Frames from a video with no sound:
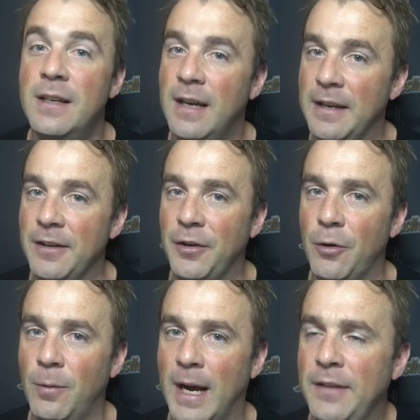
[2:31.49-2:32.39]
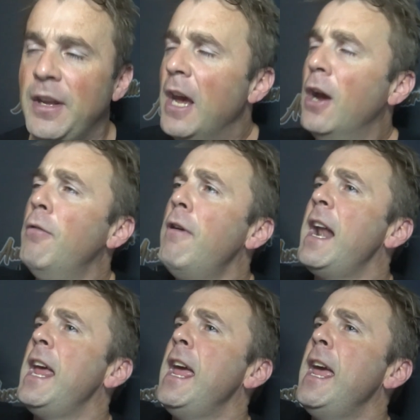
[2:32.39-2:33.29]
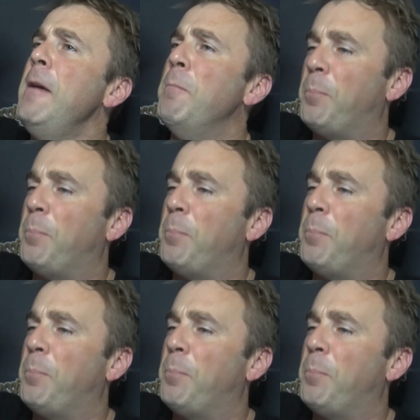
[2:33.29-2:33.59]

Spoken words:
And as always, ready,